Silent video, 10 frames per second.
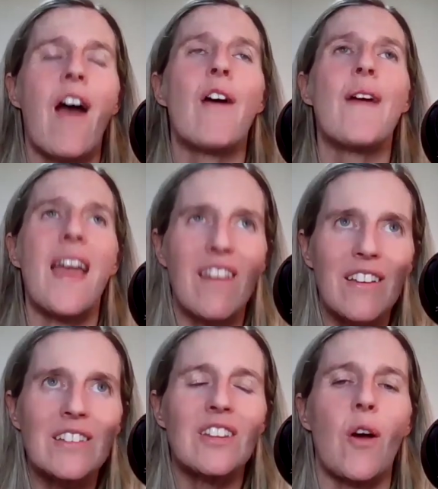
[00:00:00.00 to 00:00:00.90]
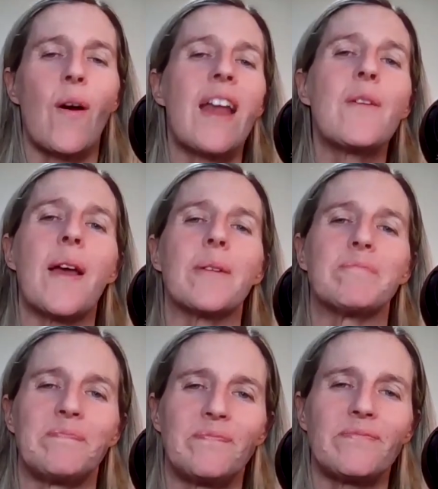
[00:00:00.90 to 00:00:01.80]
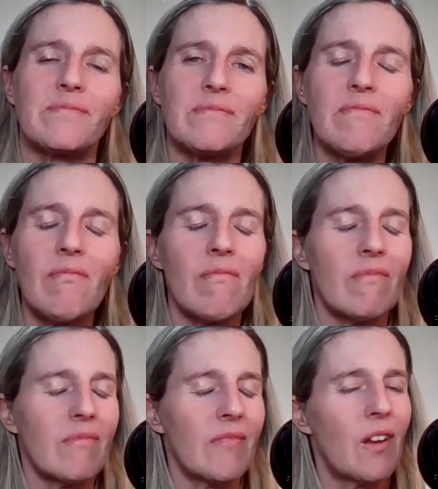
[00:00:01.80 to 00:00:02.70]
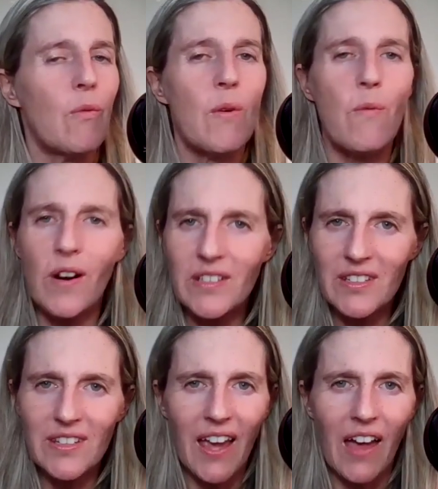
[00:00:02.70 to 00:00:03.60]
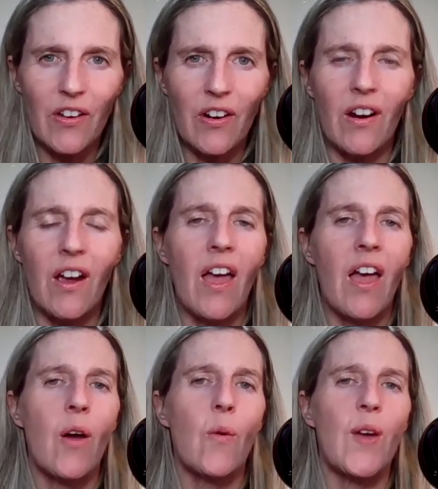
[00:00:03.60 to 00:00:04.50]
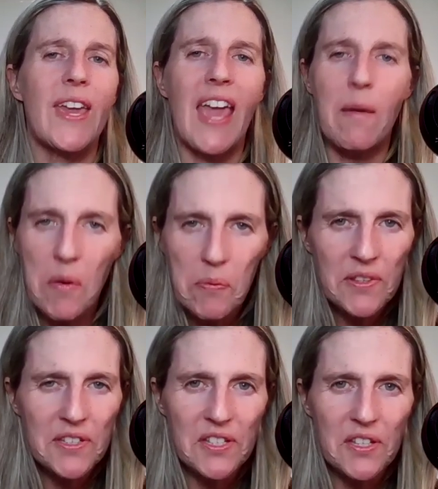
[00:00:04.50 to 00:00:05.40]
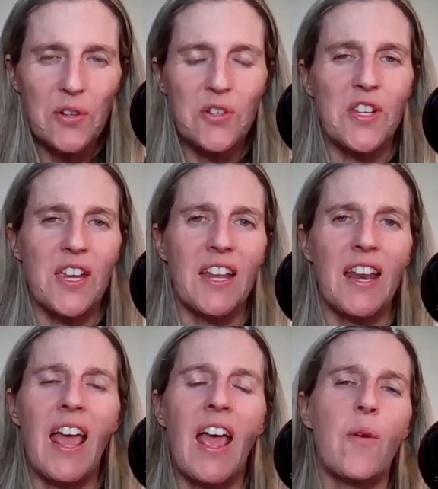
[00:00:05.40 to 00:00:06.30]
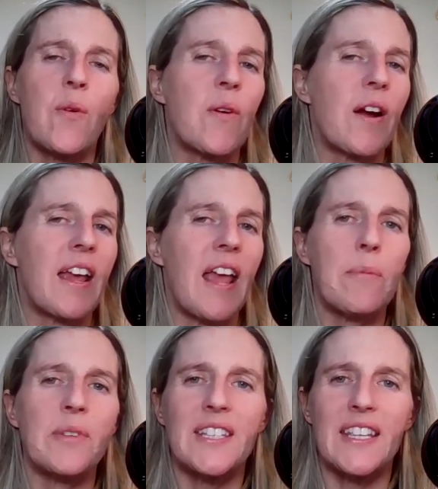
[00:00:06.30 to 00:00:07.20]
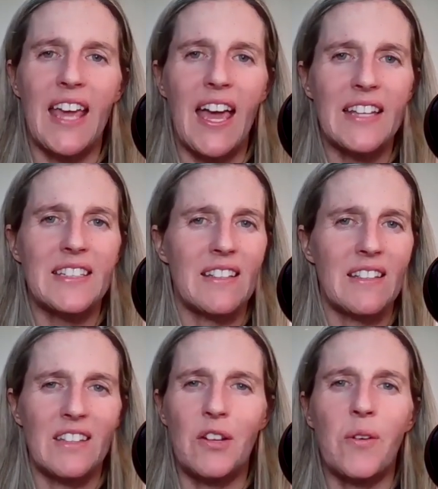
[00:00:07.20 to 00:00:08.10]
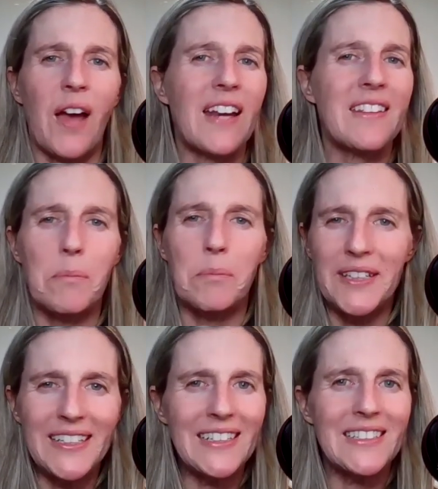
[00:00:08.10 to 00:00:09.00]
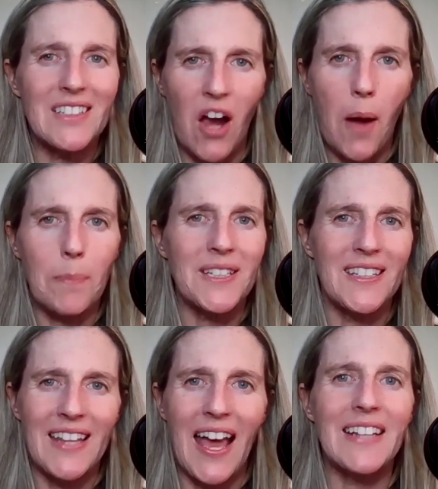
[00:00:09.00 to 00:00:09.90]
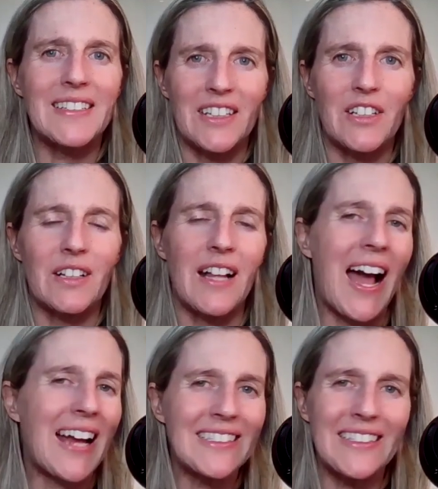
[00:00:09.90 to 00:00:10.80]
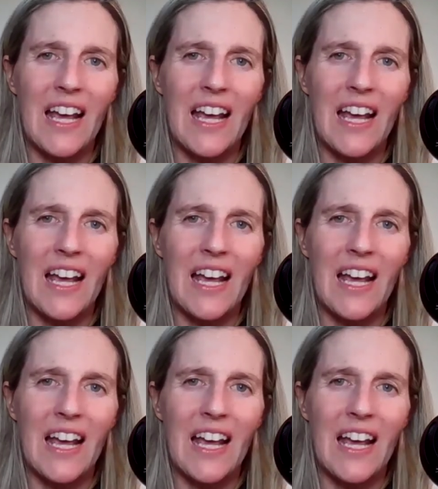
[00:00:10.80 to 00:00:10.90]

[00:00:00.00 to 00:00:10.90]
All right, good to know. Anyway, we worked together. We came up with a solution. We were able to get, kind of the bleeding stopped in that deal. I